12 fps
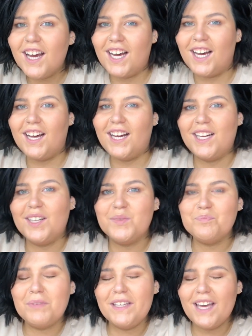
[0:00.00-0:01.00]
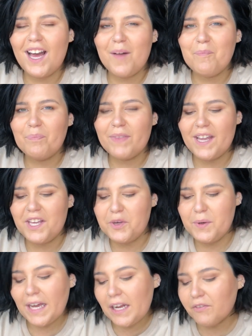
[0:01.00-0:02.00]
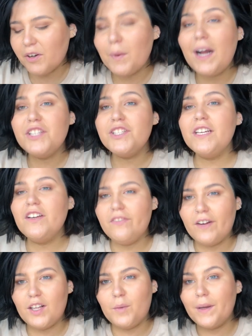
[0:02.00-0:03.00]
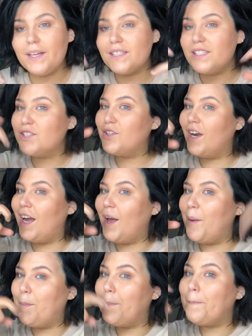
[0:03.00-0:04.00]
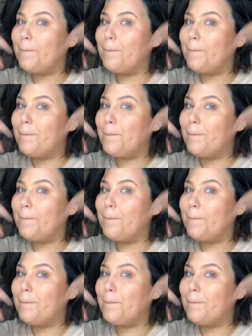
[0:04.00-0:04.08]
But yeah, thank you again for watching. Follow my Instagram.